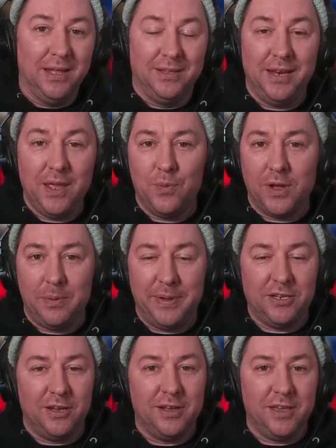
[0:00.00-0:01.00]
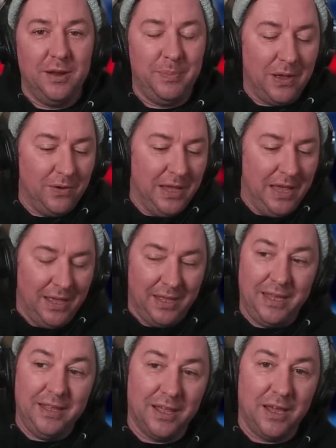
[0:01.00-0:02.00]
Today, we're going to be talking about
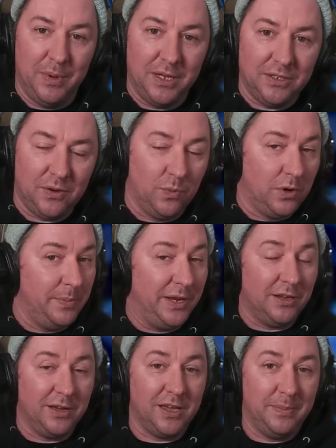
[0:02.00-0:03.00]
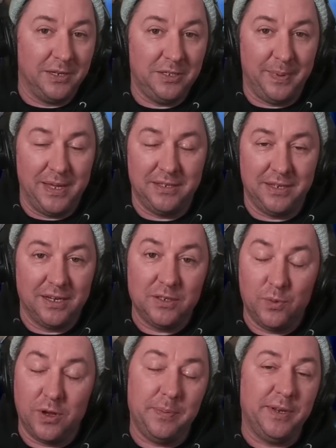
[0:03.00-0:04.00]
Elon Musk. We're going to be talking about
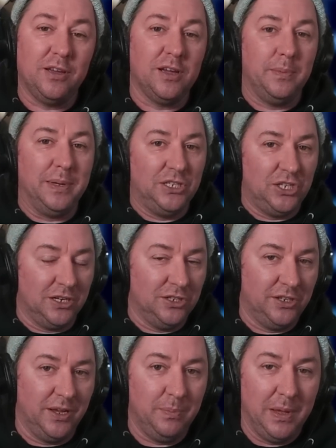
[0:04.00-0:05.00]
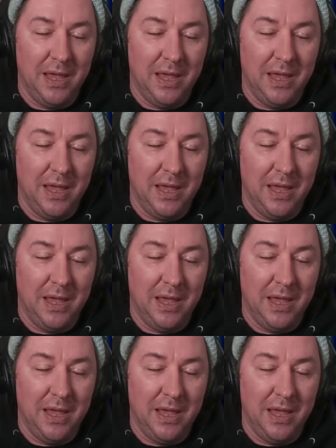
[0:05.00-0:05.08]
SpaceX. We're going to be talking about Starship.